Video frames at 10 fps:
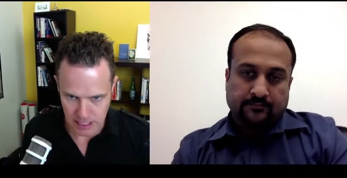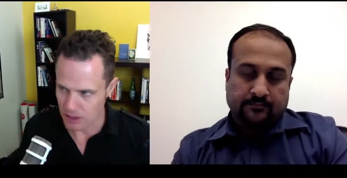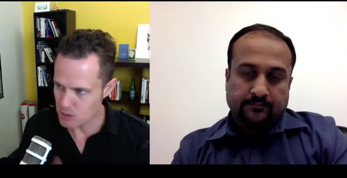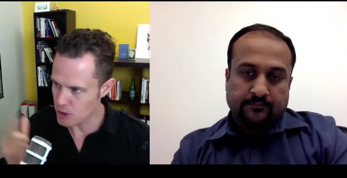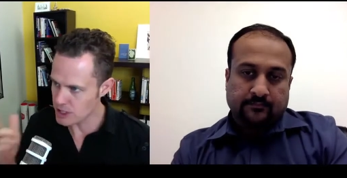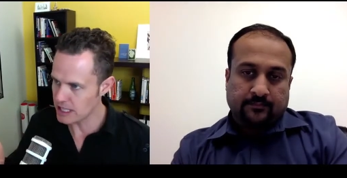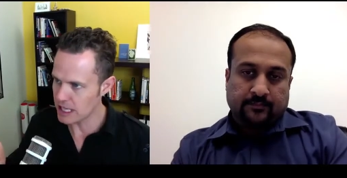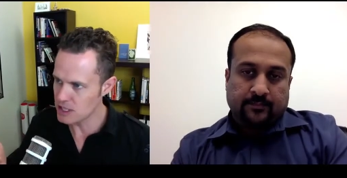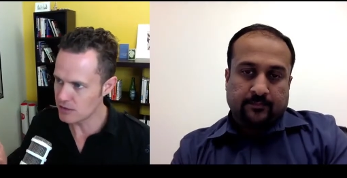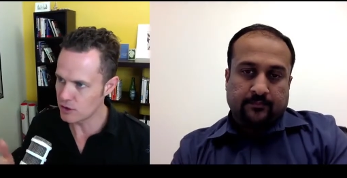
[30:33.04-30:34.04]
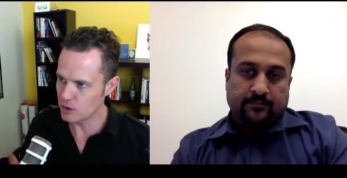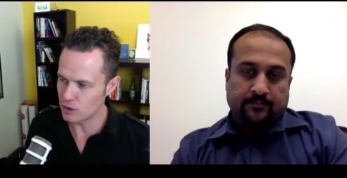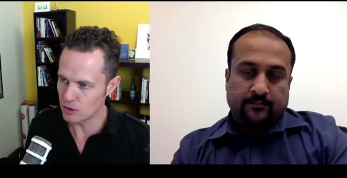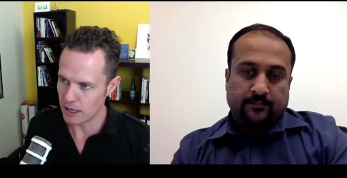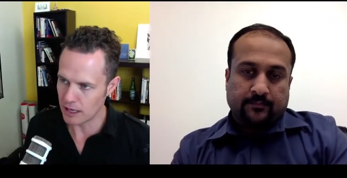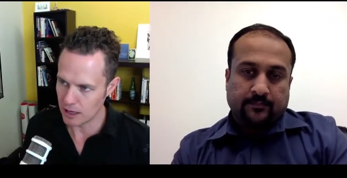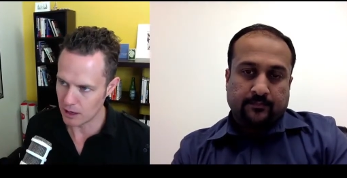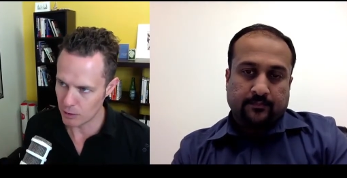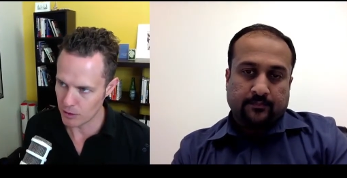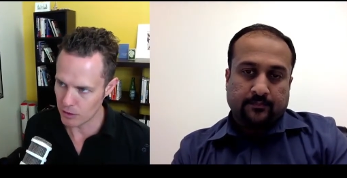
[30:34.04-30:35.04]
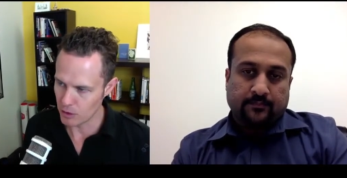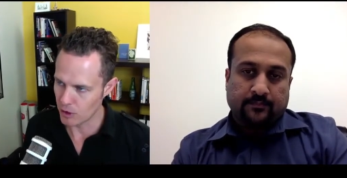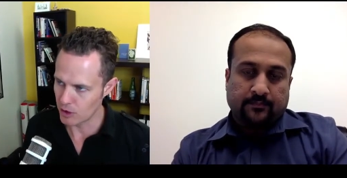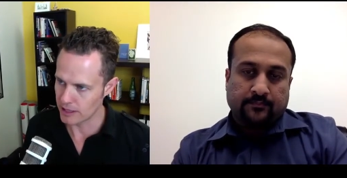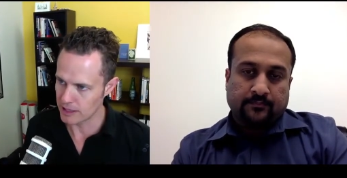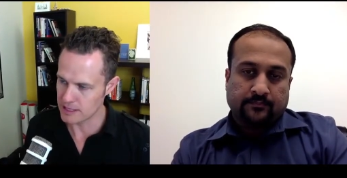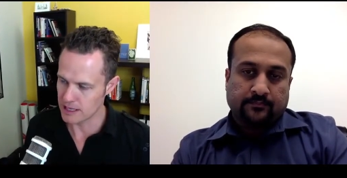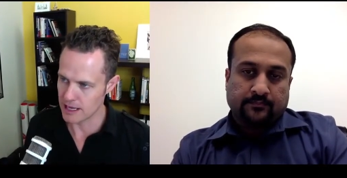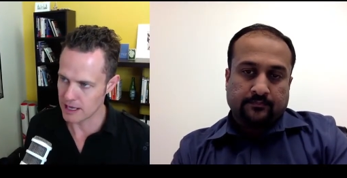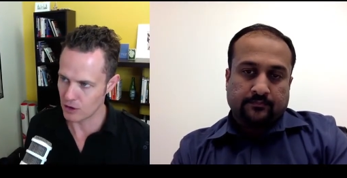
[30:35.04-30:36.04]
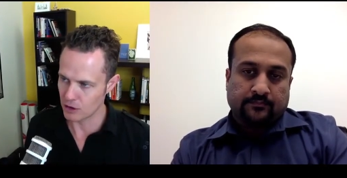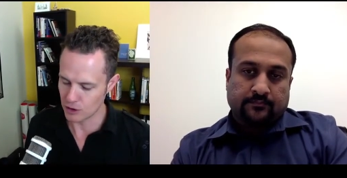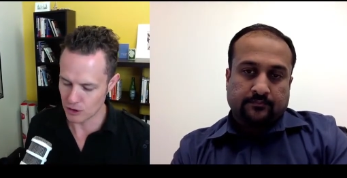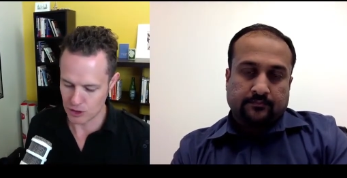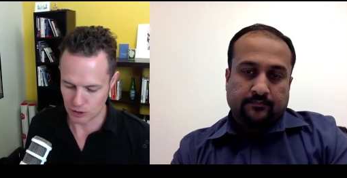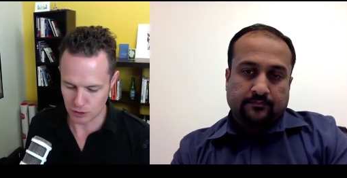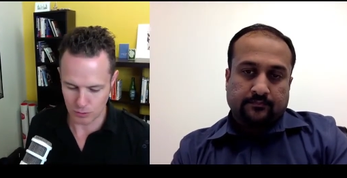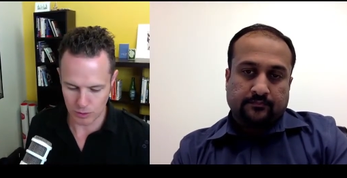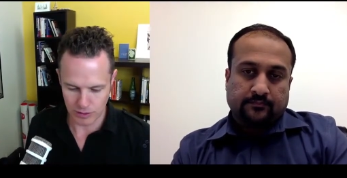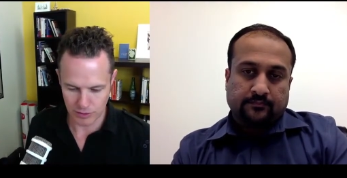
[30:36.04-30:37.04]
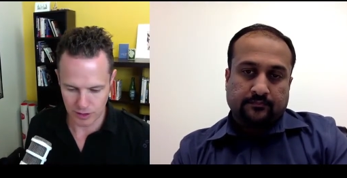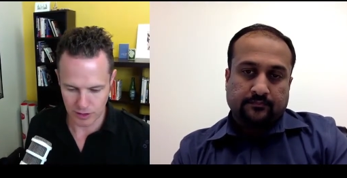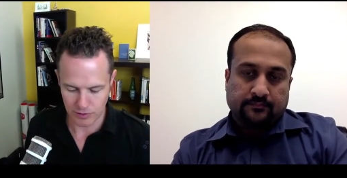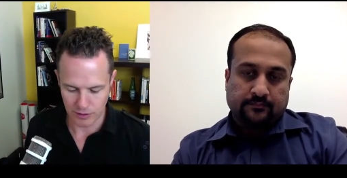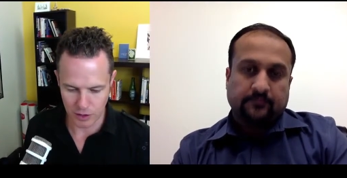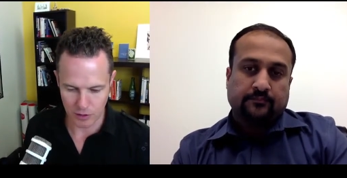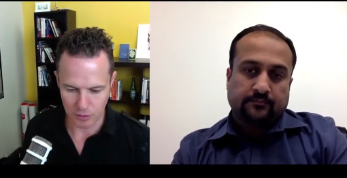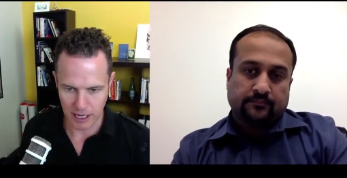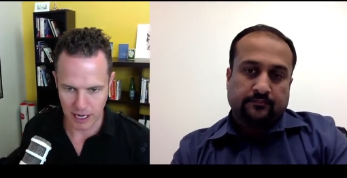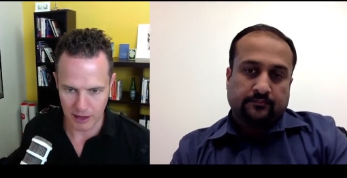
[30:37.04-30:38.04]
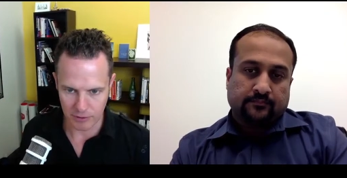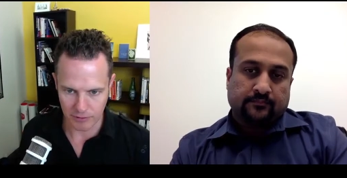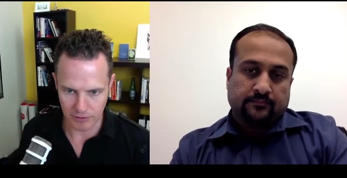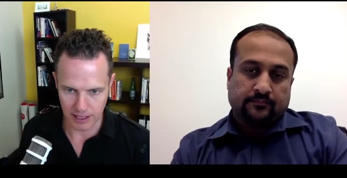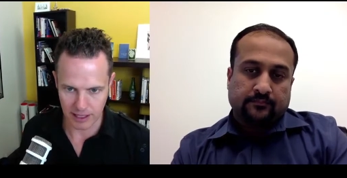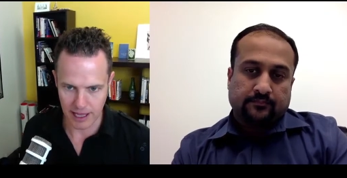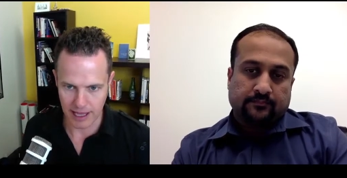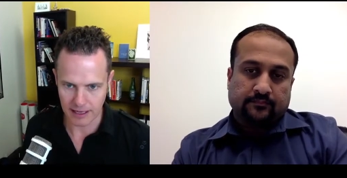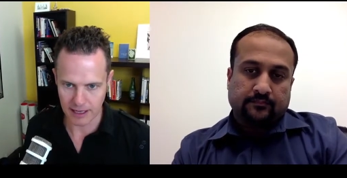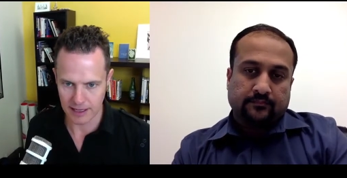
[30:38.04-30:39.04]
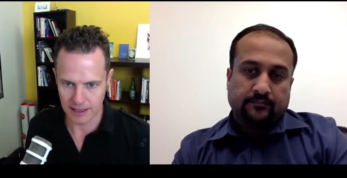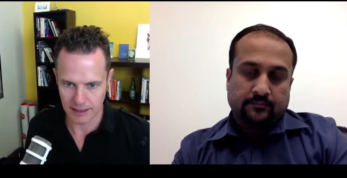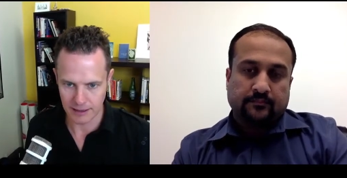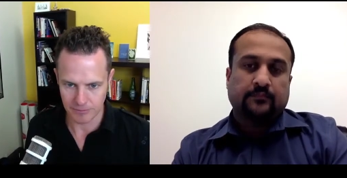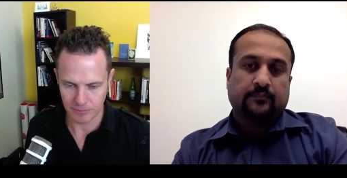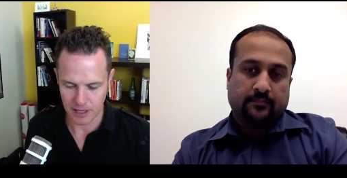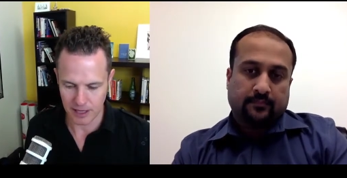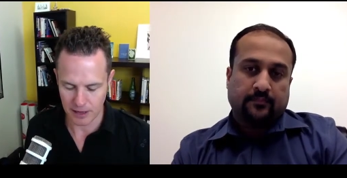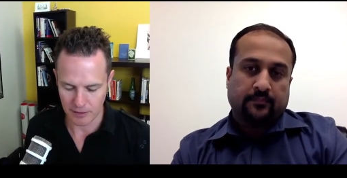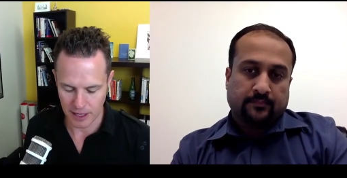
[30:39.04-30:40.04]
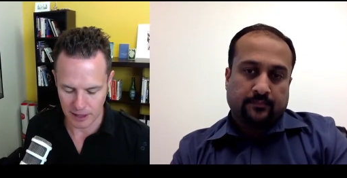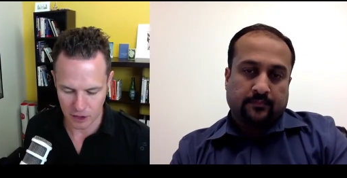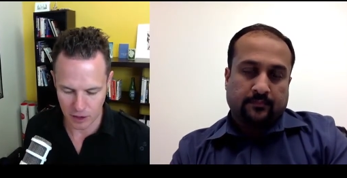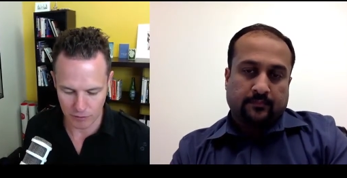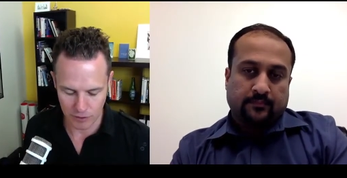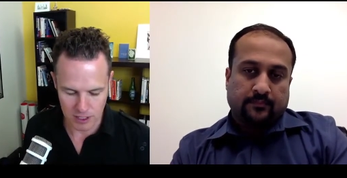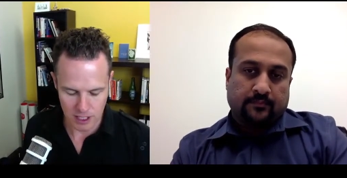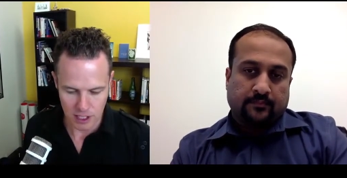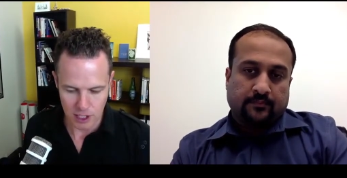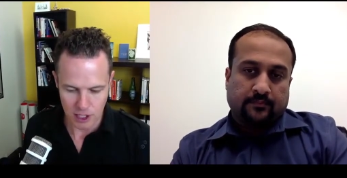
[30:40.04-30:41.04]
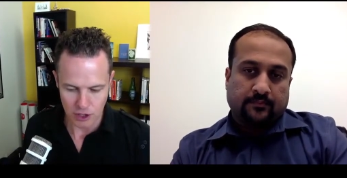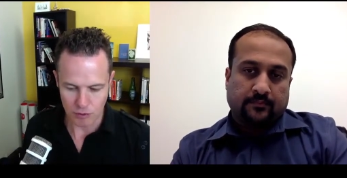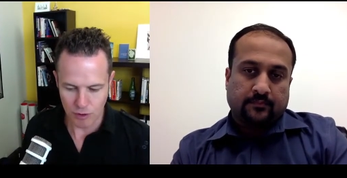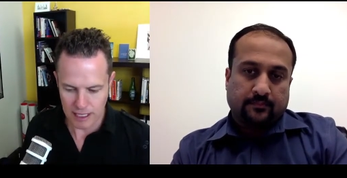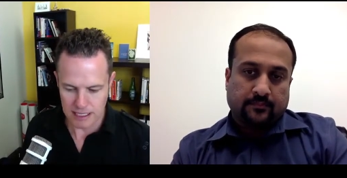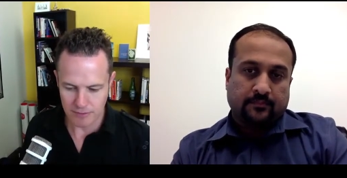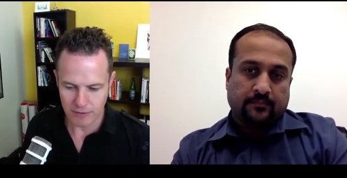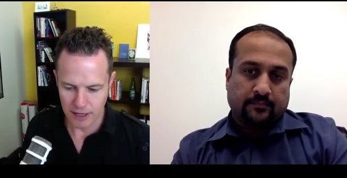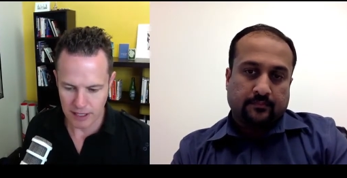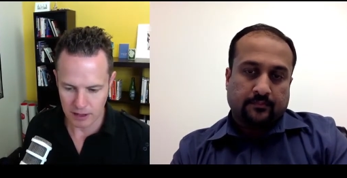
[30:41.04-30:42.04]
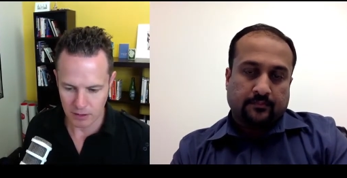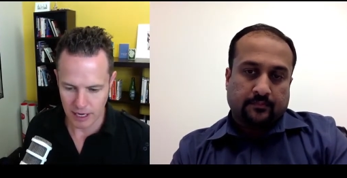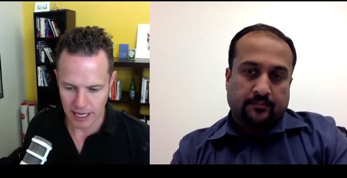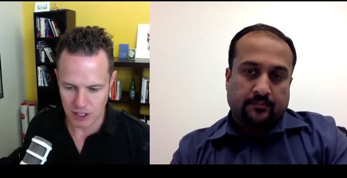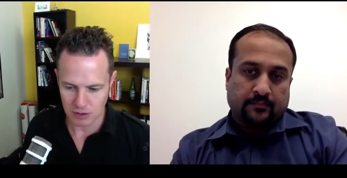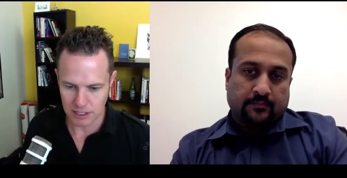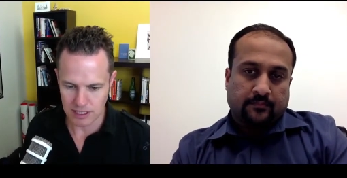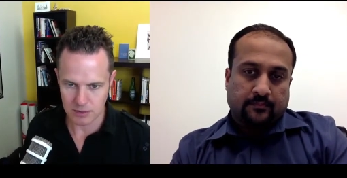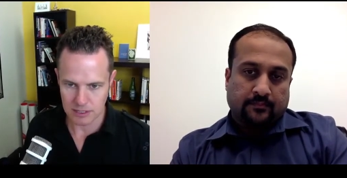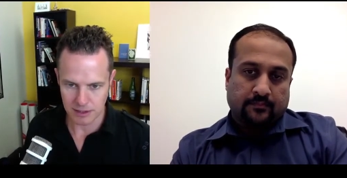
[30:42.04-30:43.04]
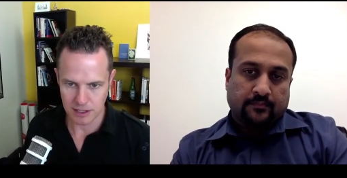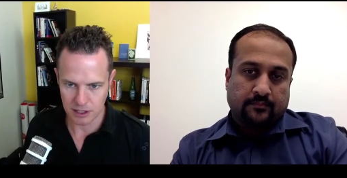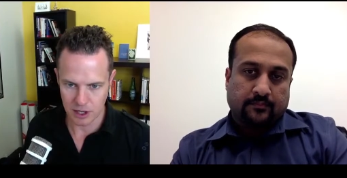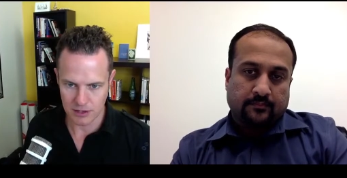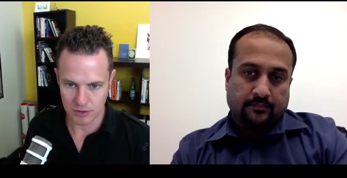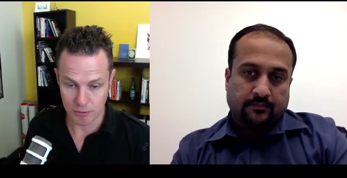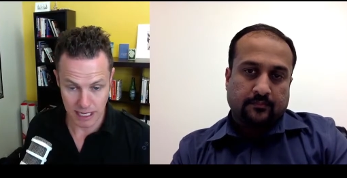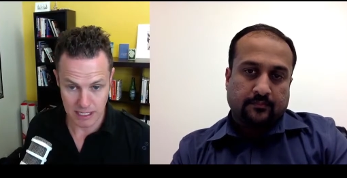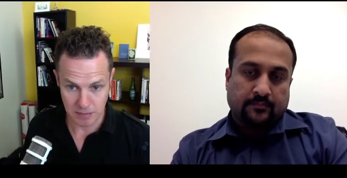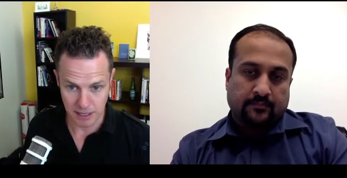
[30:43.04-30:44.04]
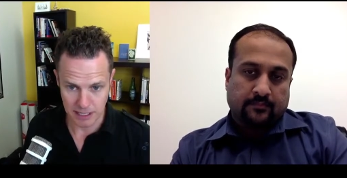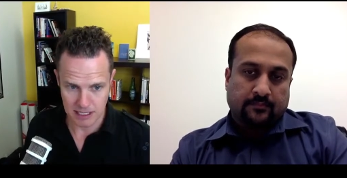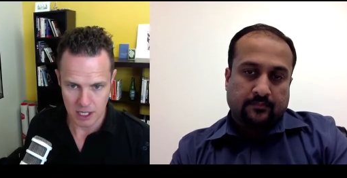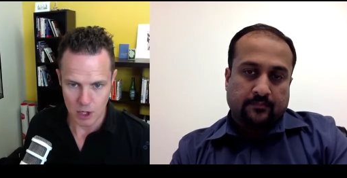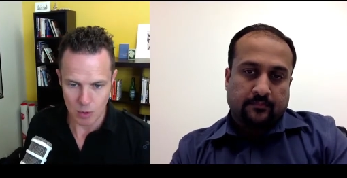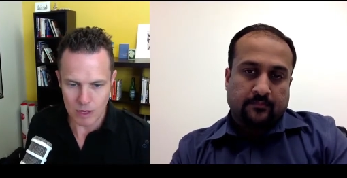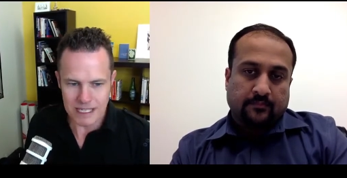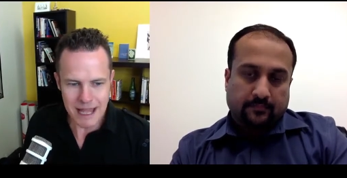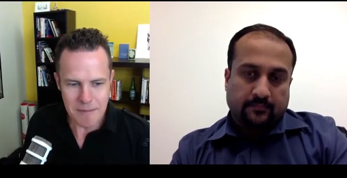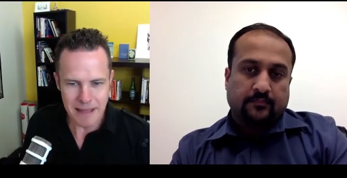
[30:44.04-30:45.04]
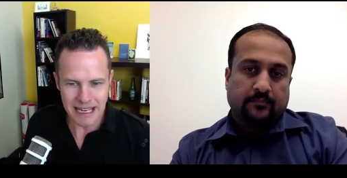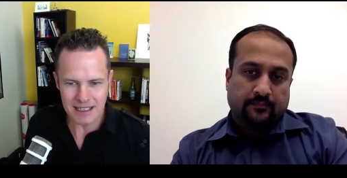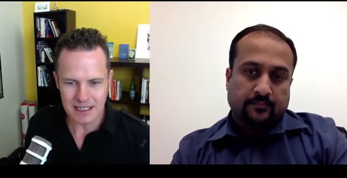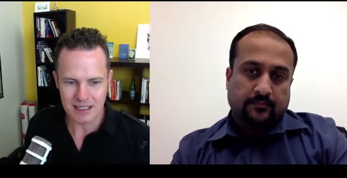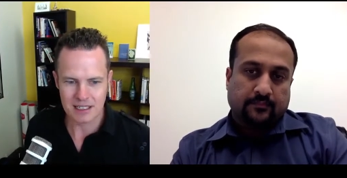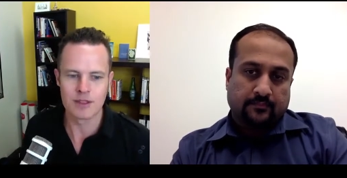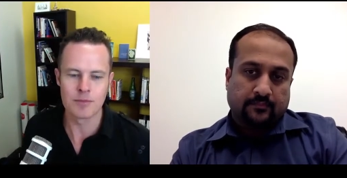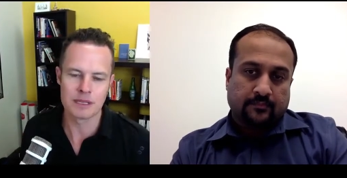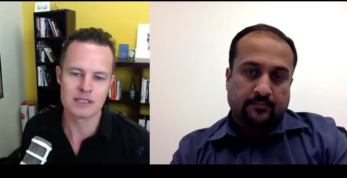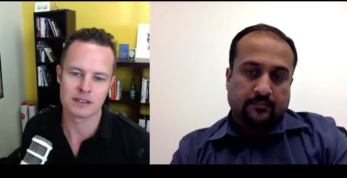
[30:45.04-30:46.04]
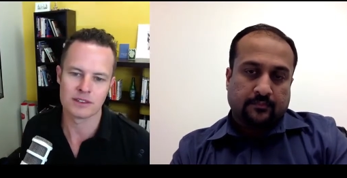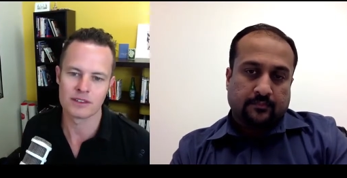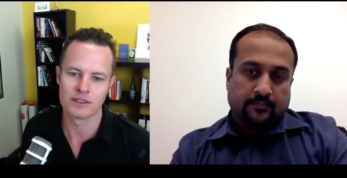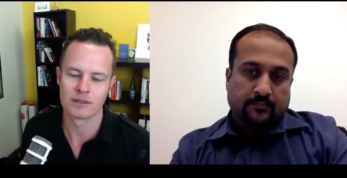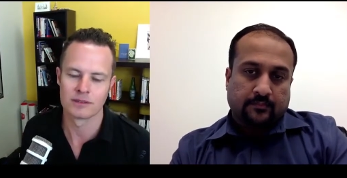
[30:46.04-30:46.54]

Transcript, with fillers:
Speaker 1: here. I was watching an interview uh, with you earlier today on YouTube with the the girl from Cloudflare at a um, at a, at a conference. You raised some funding on an angel list with some of the guys from Rackspace. What has that meant to the business?